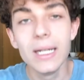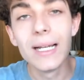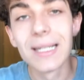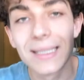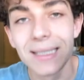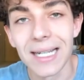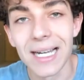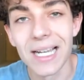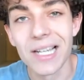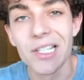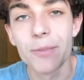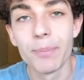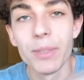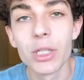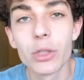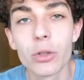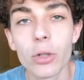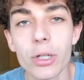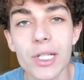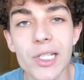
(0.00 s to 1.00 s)
Guys,
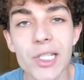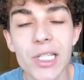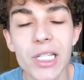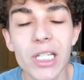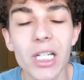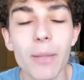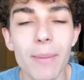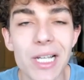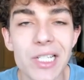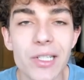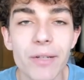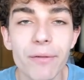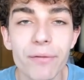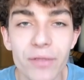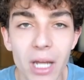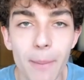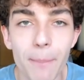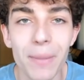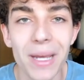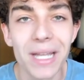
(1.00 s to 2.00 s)
Bitcoin is seeing a massive
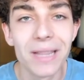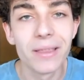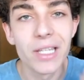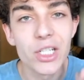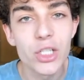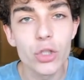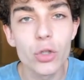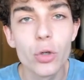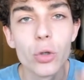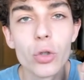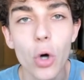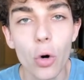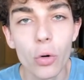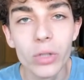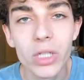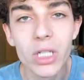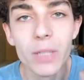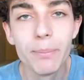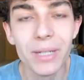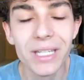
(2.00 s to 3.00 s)
dump, and this could
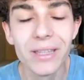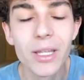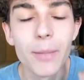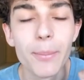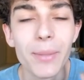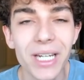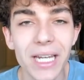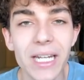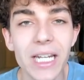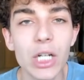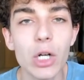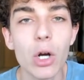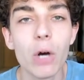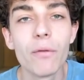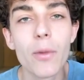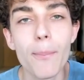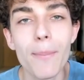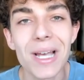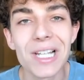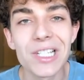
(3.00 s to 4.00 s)
only be the beginning of
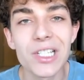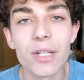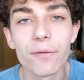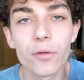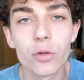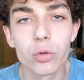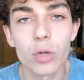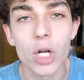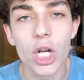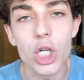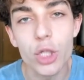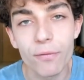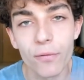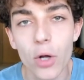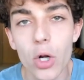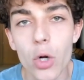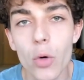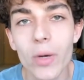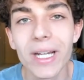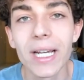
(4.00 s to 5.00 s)
a massive crash
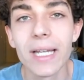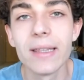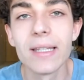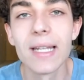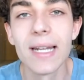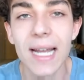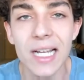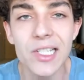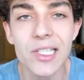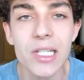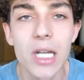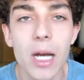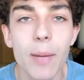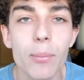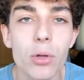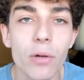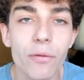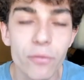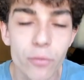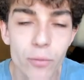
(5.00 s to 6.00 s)
following in the next
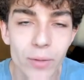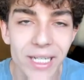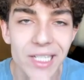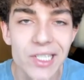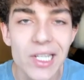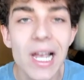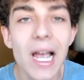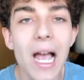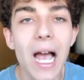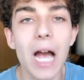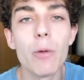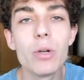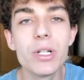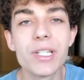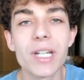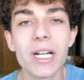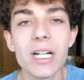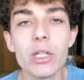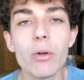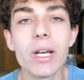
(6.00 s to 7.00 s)
couple of weeks. I will
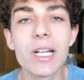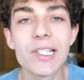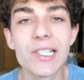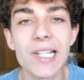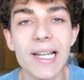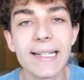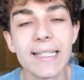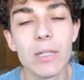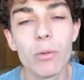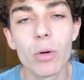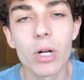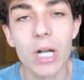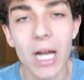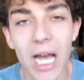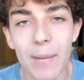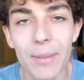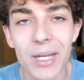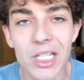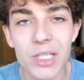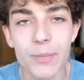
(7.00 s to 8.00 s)
tell you exactly what
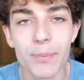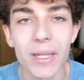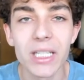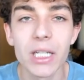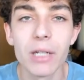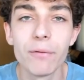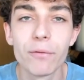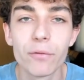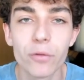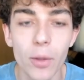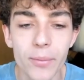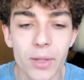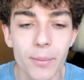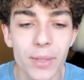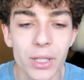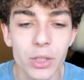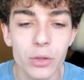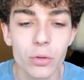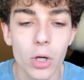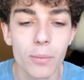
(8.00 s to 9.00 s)
I'm expecting from the
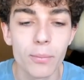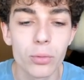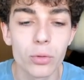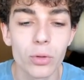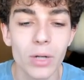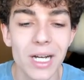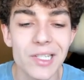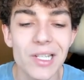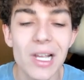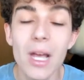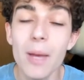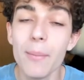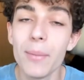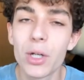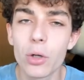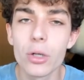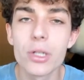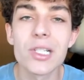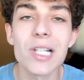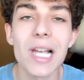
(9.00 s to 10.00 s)
Bitcoin price
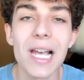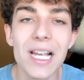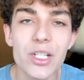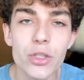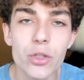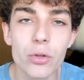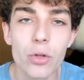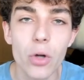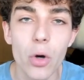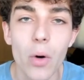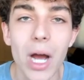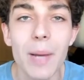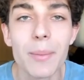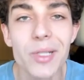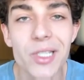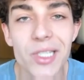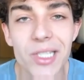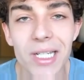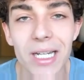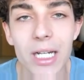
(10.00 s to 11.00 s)
because, as you know, I'm
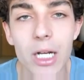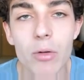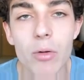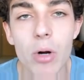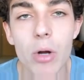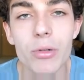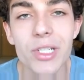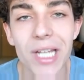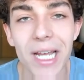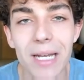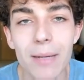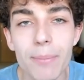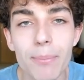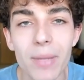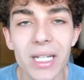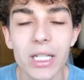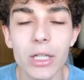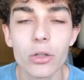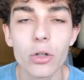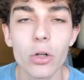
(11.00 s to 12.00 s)
still in around $10
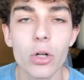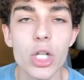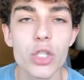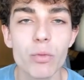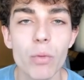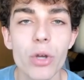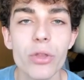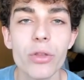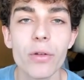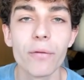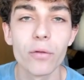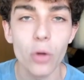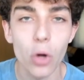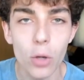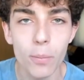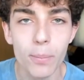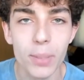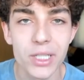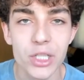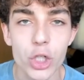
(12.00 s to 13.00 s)
million worth of
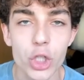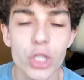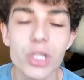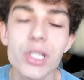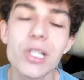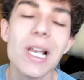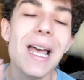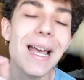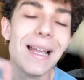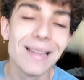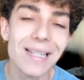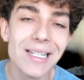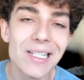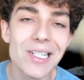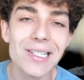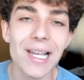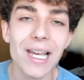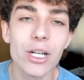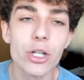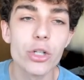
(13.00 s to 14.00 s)
long positions. This
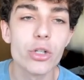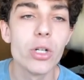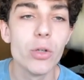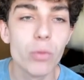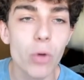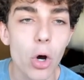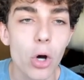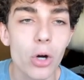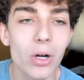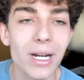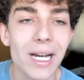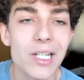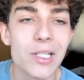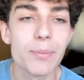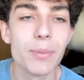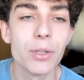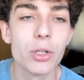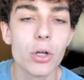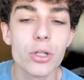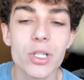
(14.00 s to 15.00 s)
is actually wrong, guys,
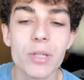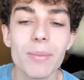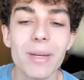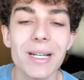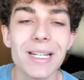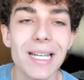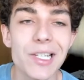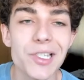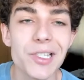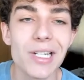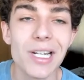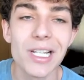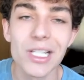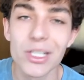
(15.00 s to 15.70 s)
because in my yesterday's